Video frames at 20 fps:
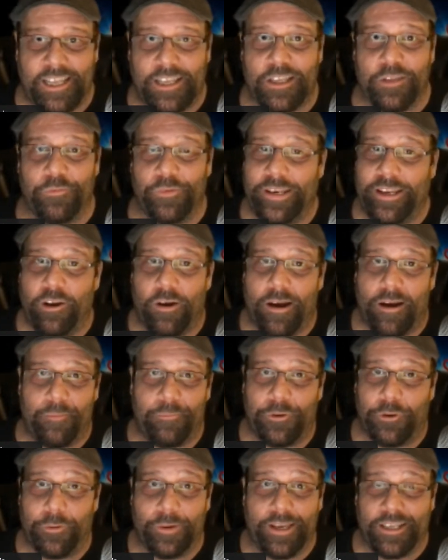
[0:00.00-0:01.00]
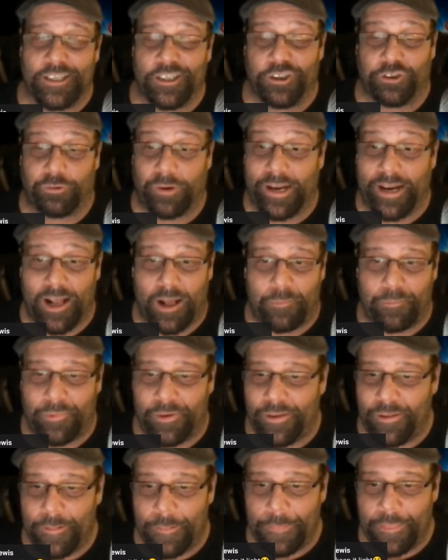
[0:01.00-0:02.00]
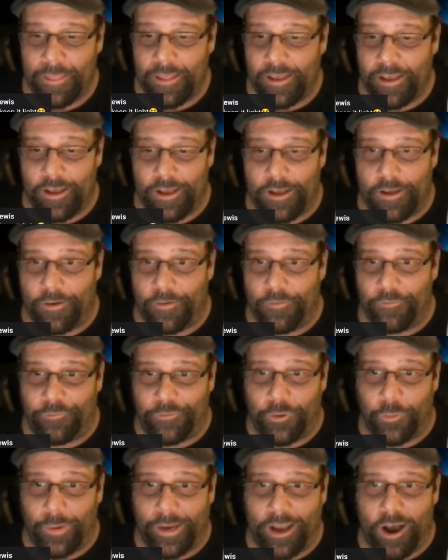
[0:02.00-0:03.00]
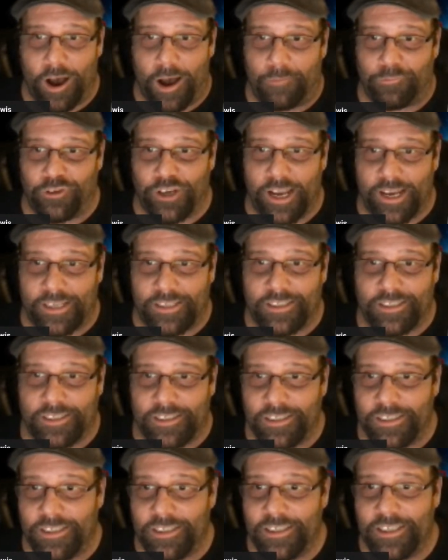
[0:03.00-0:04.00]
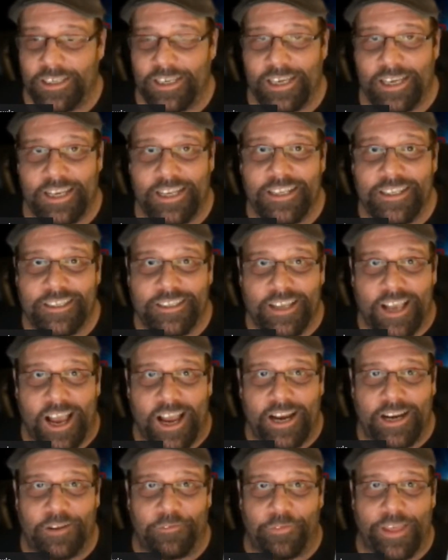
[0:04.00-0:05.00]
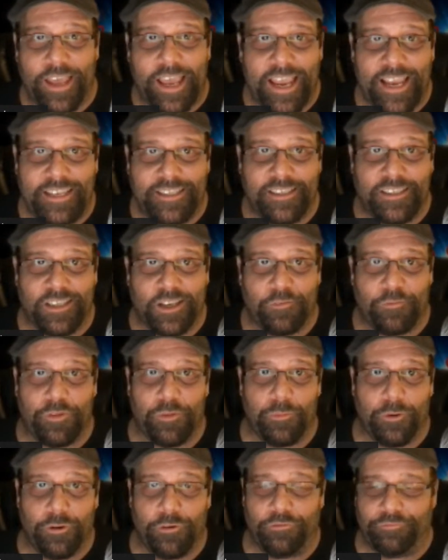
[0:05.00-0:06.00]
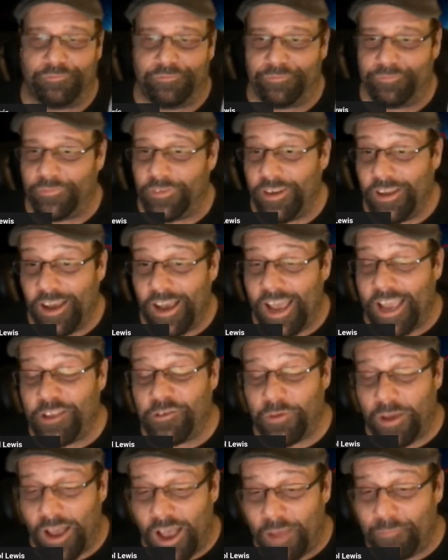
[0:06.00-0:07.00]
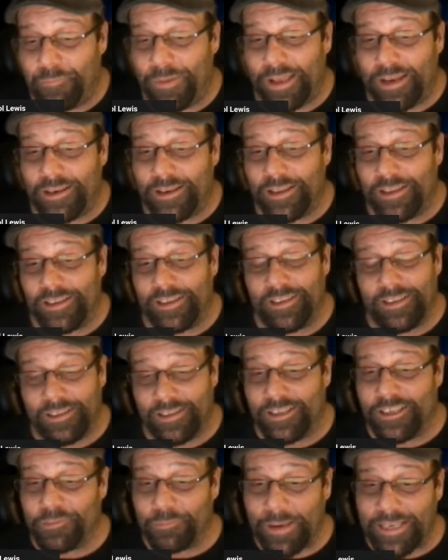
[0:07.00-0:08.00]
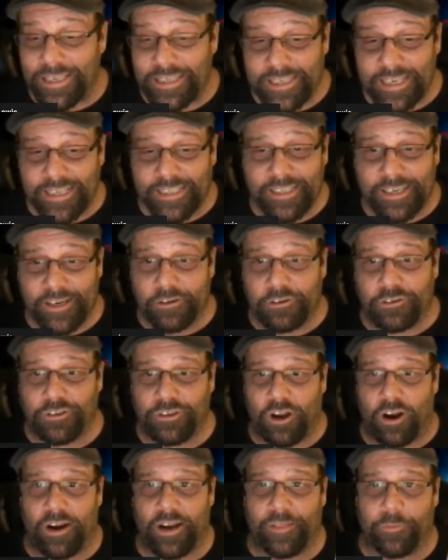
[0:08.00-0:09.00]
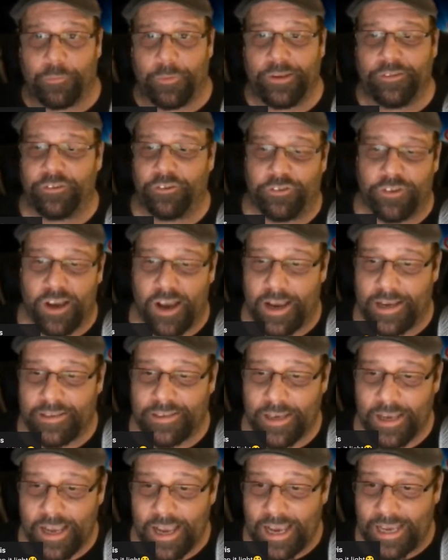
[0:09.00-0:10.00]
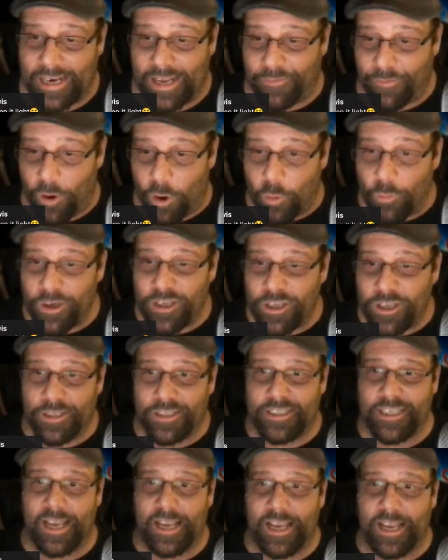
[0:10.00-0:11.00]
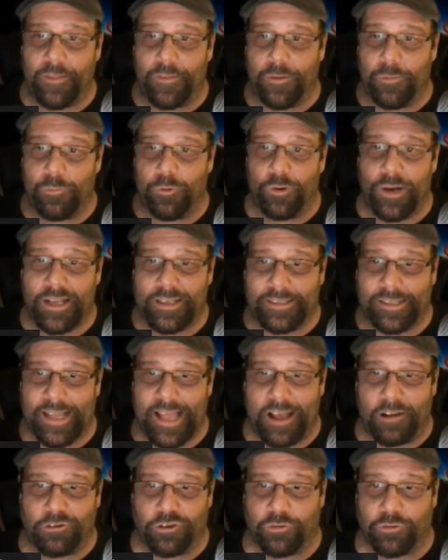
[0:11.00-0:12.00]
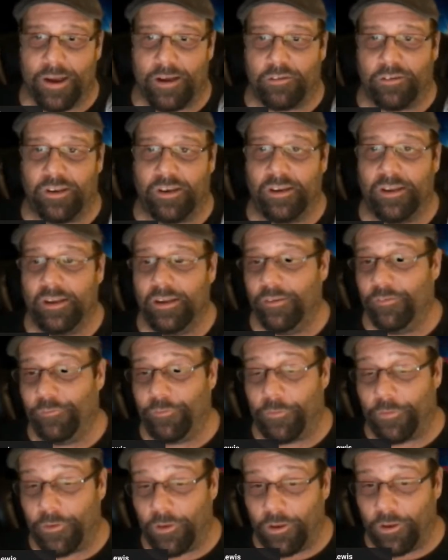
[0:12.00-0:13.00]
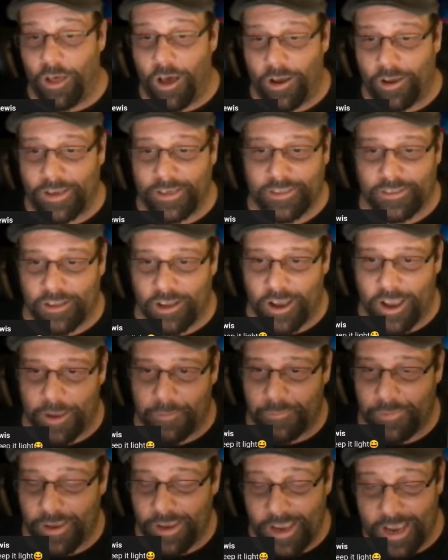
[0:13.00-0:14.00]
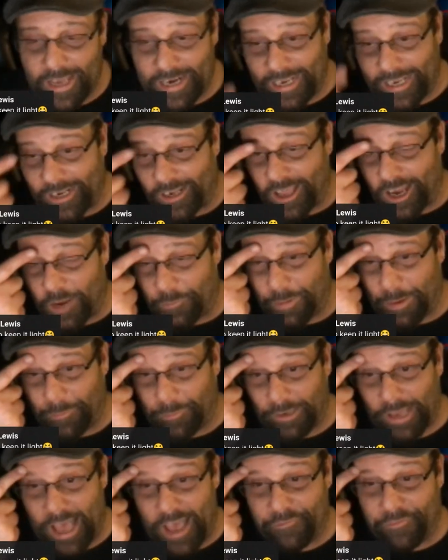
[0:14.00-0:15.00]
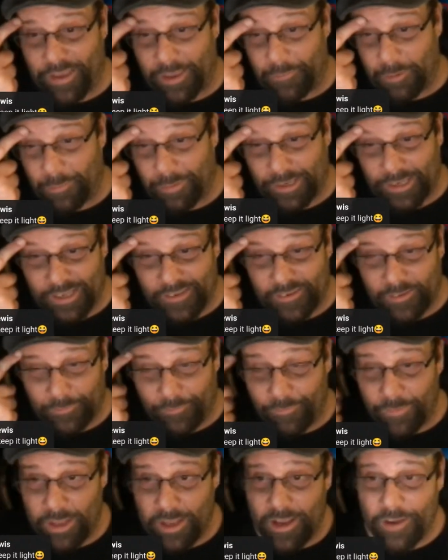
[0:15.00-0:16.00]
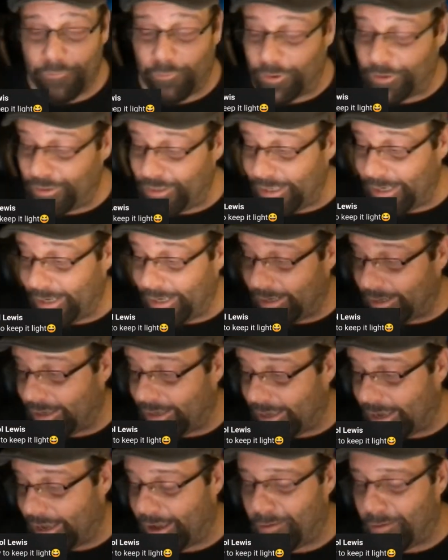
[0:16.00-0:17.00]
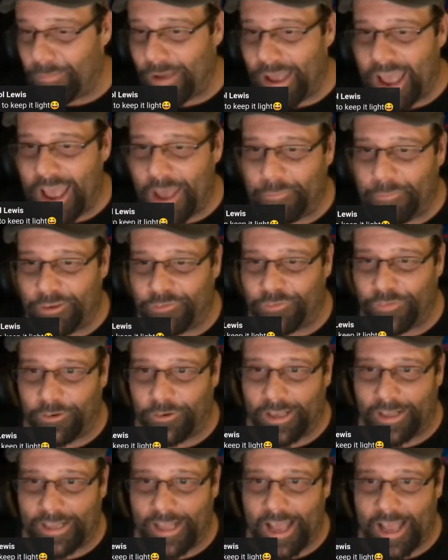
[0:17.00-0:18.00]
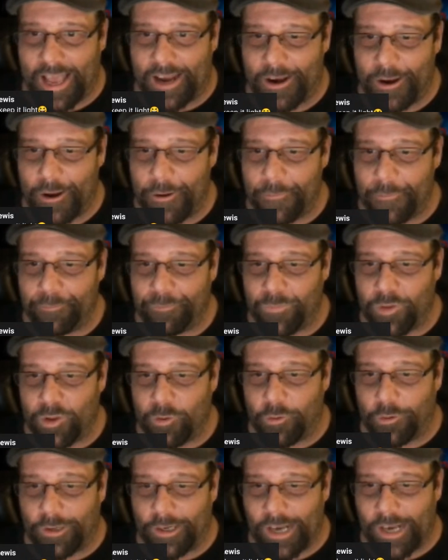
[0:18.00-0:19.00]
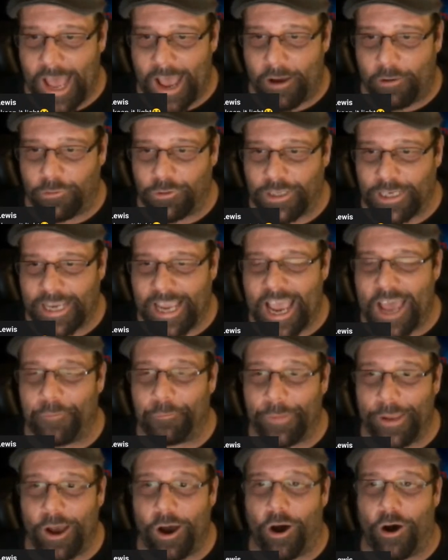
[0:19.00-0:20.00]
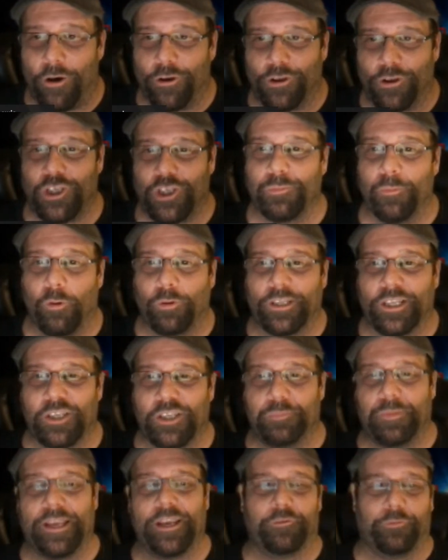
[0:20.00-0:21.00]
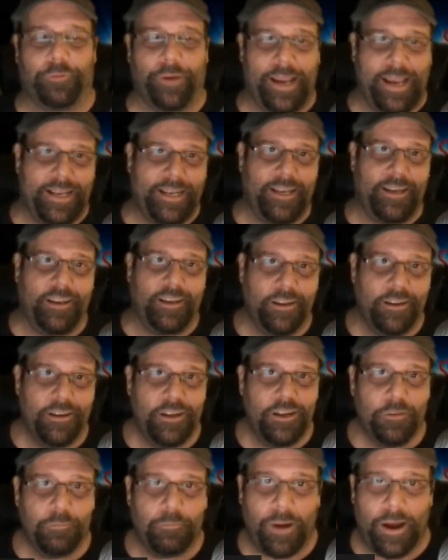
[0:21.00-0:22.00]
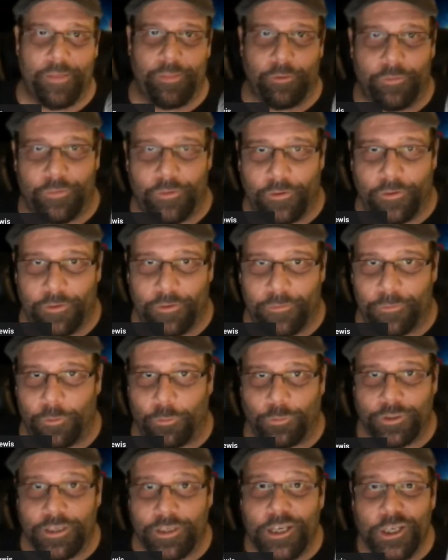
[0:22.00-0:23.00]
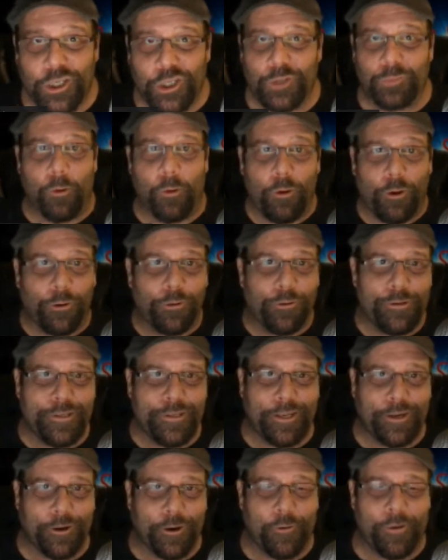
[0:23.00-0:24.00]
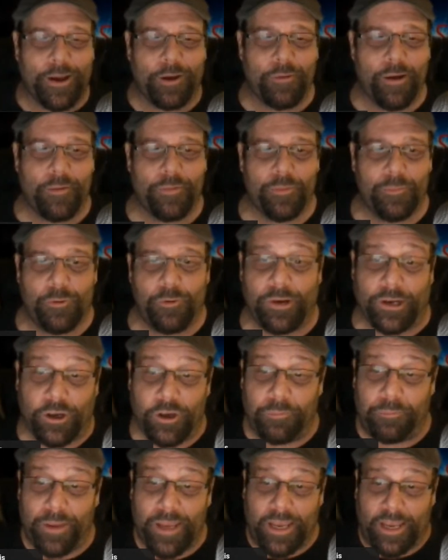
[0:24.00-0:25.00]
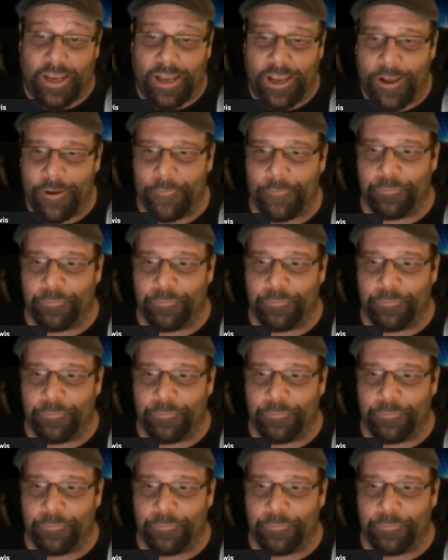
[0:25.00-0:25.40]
in the video how I'm doing it, straight up viewing objects inside of the hazes of the moon. I've been, this is my 6th year starting the research, guys, and I've always been saying that the moon has clouds around it for the longest time, and I get a lot of people laughing at me. But listen, if we're seeing atmosphere like that or clouds, it can't be all smoke that's being created by those smokers that are going around the moon. It could be,